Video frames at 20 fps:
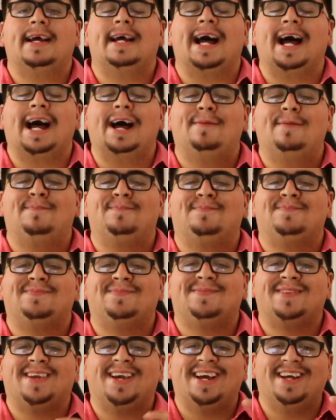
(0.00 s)
Um,
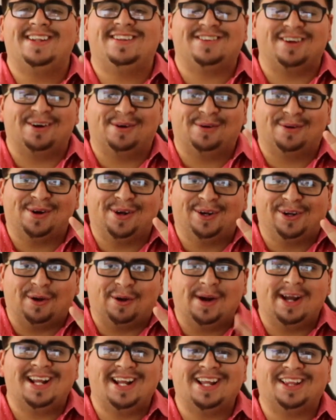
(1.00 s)
and so go
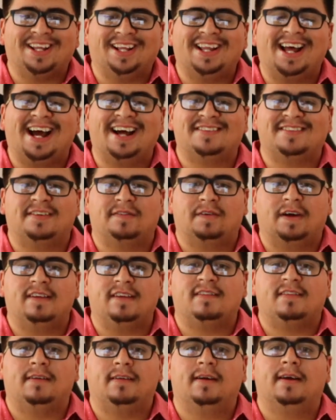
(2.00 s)
ahead and hit The Last of
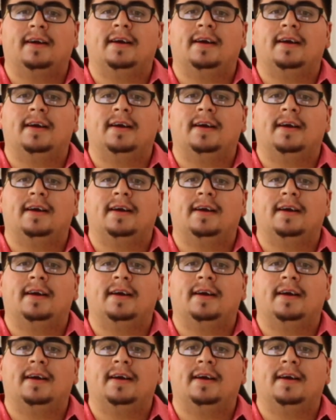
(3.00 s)
Us.